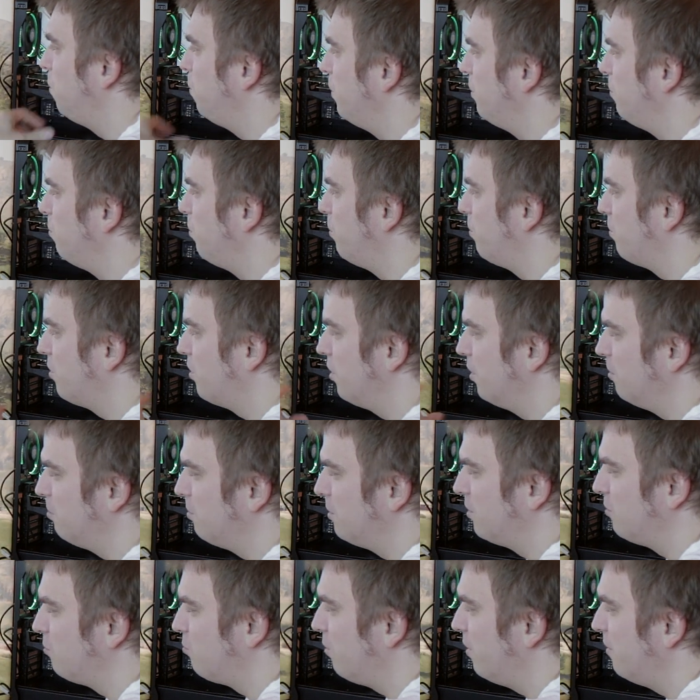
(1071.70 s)
when we're gonna
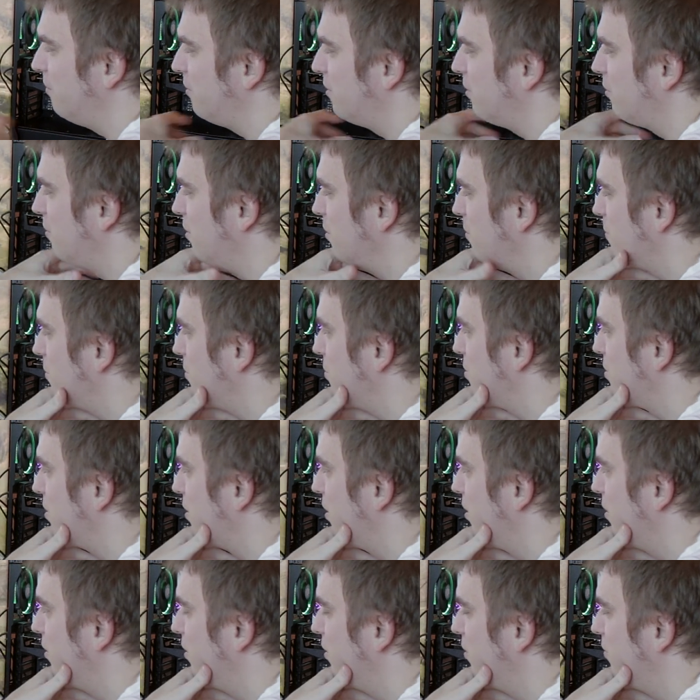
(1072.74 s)
be driving around
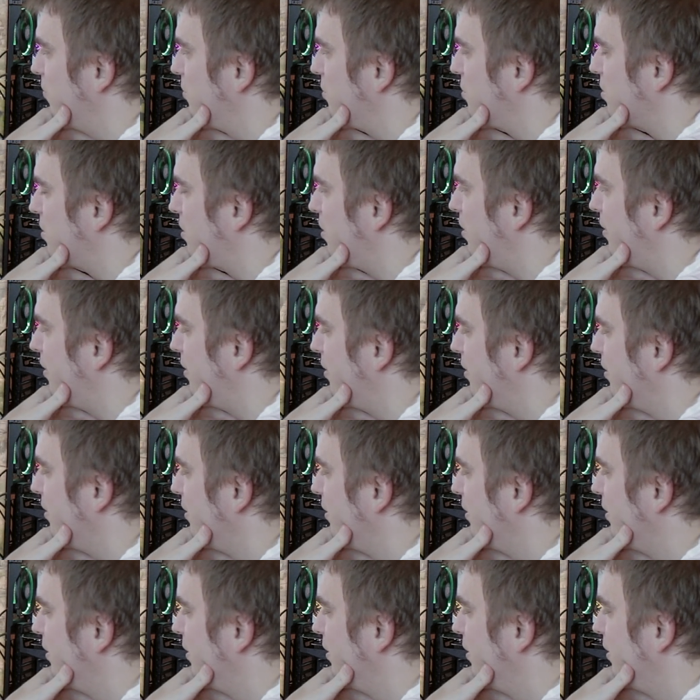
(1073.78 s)
with the car.
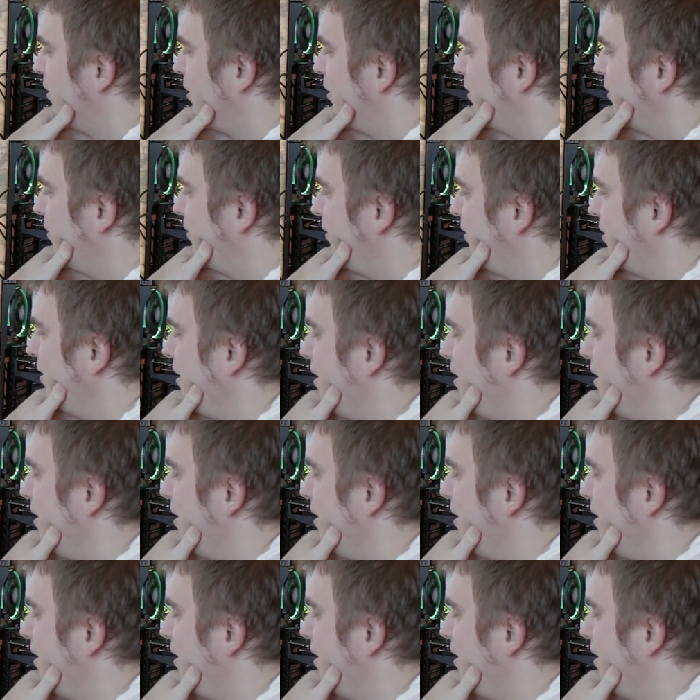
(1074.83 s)
And